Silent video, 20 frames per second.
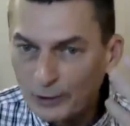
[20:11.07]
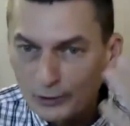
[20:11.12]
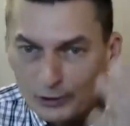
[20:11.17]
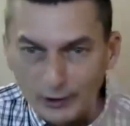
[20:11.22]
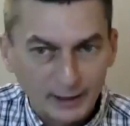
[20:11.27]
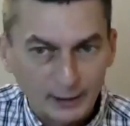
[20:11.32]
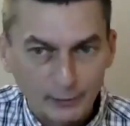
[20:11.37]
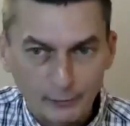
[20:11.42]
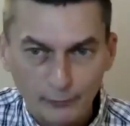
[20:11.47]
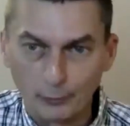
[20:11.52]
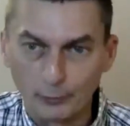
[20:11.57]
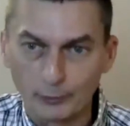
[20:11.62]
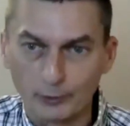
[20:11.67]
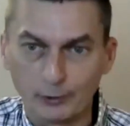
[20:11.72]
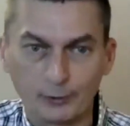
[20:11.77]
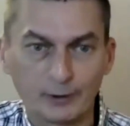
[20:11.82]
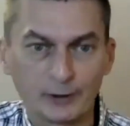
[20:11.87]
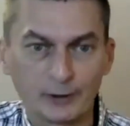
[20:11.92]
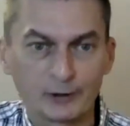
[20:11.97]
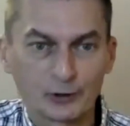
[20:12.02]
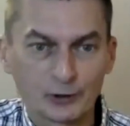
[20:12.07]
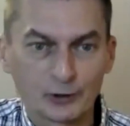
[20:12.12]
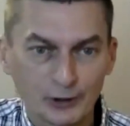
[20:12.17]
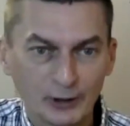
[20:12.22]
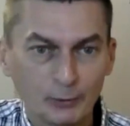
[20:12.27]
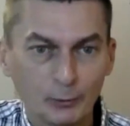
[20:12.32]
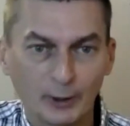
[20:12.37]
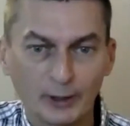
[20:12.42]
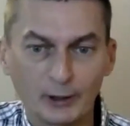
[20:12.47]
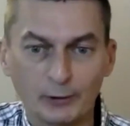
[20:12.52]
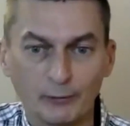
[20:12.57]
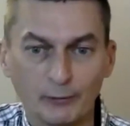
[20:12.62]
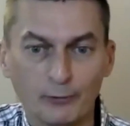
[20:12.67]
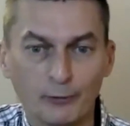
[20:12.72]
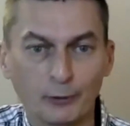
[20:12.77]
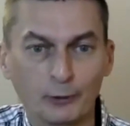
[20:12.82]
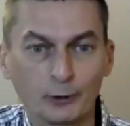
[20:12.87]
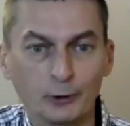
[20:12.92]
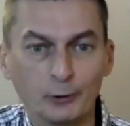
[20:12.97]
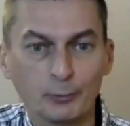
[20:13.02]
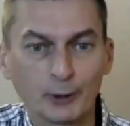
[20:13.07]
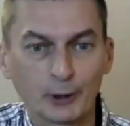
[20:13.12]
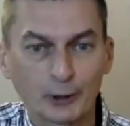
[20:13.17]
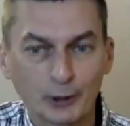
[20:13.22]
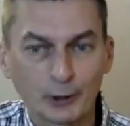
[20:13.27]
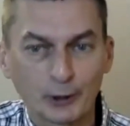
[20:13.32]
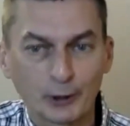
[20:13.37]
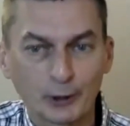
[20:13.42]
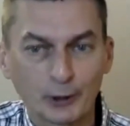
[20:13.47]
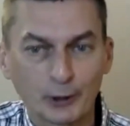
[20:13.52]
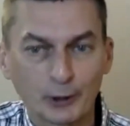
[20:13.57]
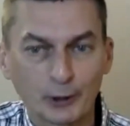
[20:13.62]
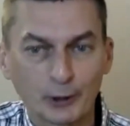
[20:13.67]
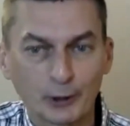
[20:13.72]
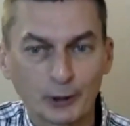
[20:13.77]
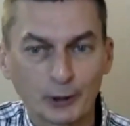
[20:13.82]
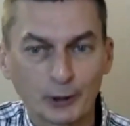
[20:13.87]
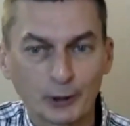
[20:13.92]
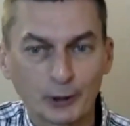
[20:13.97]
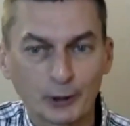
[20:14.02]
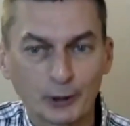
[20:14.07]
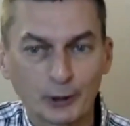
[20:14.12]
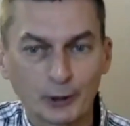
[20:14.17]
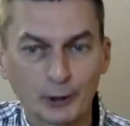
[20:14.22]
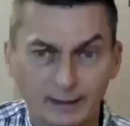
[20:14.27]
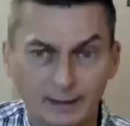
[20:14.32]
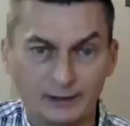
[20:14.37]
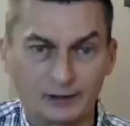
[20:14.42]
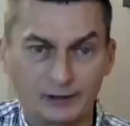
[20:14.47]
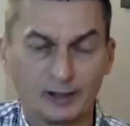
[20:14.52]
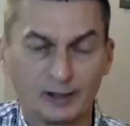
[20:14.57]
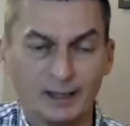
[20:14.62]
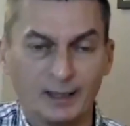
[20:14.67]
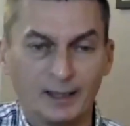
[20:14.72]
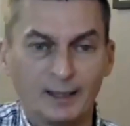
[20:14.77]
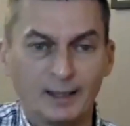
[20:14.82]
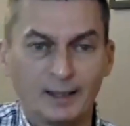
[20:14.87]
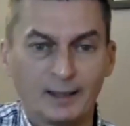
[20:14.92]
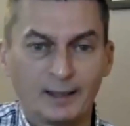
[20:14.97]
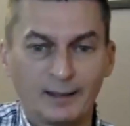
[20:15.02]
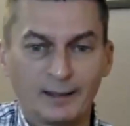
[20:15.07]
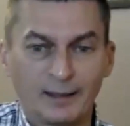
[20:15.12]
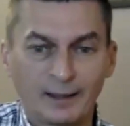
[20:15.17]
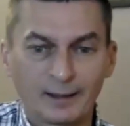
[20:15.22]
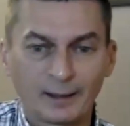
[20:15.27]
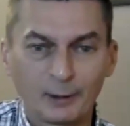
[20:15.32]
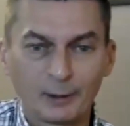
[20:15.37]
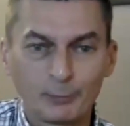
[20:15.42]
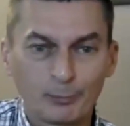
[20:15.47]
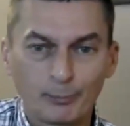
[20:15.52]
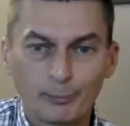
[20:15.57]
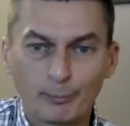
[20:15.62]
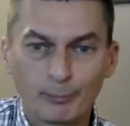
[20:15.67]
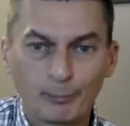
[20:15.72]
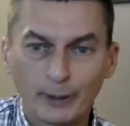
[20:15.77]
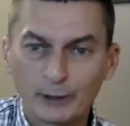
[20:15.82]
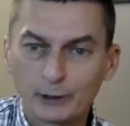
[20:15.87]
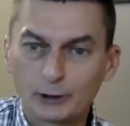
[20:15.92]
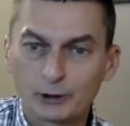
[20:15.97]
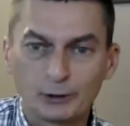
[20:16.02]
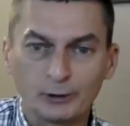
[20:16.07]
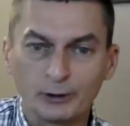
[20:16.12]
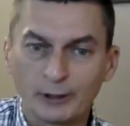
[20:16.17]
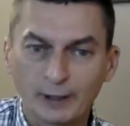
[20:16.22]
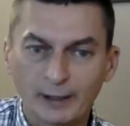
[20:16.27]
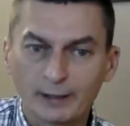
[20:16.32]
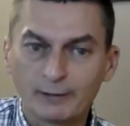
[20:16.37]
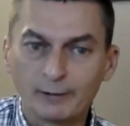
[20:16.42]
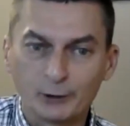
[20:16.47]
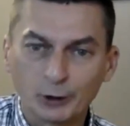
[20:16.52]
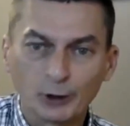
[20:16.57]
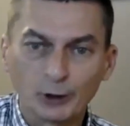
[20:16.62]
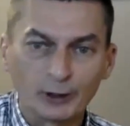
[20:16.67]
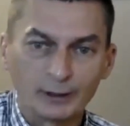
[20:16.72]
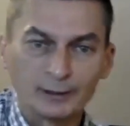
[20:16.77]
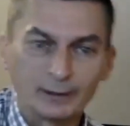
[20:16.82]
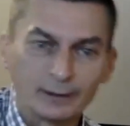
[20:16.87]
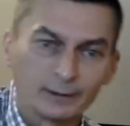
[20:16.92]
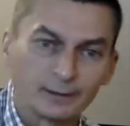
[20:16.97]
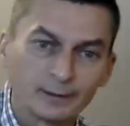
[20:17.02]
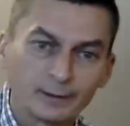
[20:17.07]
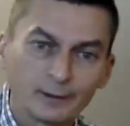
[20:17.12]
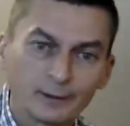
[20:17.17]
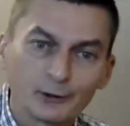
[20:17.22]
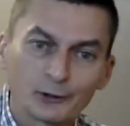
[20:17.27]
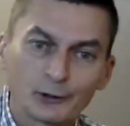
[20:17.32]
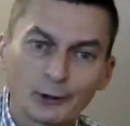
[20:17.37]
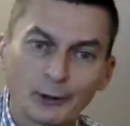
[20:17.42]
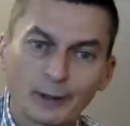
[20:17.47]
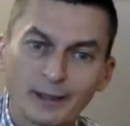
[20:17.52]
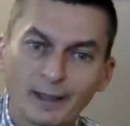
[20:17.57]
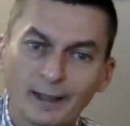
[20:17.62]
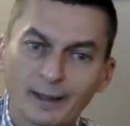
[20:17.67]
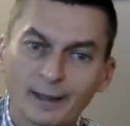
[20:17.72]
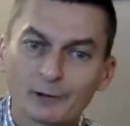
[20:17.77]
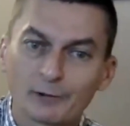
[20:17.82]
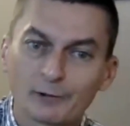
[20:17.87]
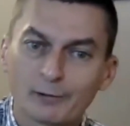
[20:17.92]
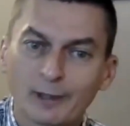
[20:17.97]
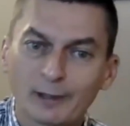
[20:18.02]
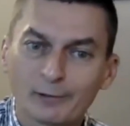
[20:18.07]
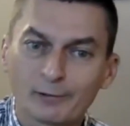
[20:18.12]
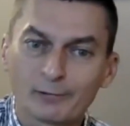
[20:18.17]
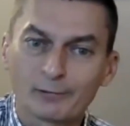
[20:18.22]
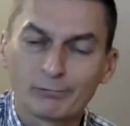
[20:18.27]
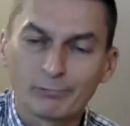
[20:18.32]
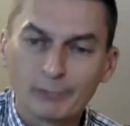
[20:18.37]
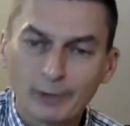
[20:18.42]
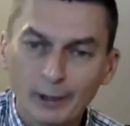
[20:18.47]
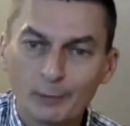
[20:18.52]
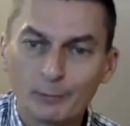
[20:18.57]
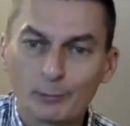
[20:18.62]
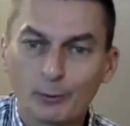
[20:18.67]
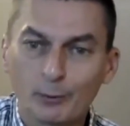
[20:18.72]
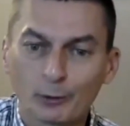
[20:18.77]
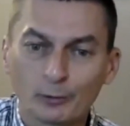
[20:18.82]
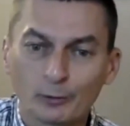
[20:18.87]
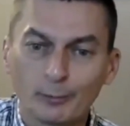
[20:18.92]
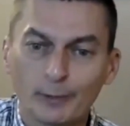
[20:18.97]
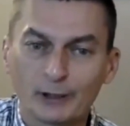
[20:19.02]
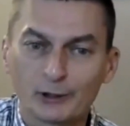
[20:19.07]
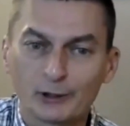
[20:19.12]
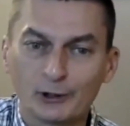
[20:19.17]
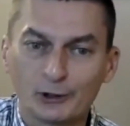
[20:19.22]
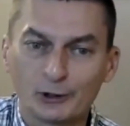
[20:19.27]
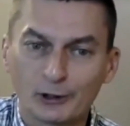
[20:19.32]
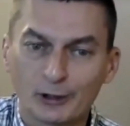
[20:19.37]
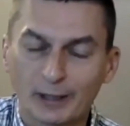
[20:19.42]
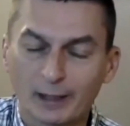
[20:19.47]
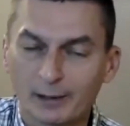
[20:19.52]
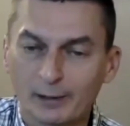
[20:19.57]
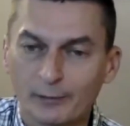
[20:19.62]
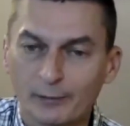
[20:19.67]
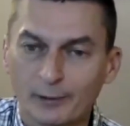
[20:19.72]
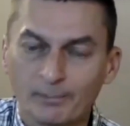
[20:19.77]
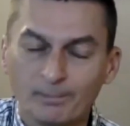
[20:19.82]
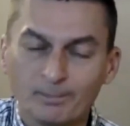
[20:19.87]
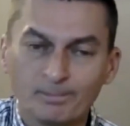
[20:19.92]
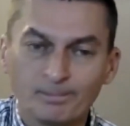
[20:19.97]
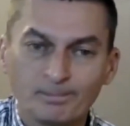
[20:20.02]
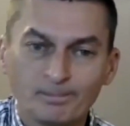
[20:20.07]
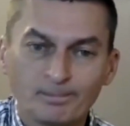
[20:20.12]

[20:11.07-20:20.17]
There's a ticket for you. There's a seat waiting for you, because you have to try this. And I bet you're going to enjoy it. Yeah. So that's a really important message to get over.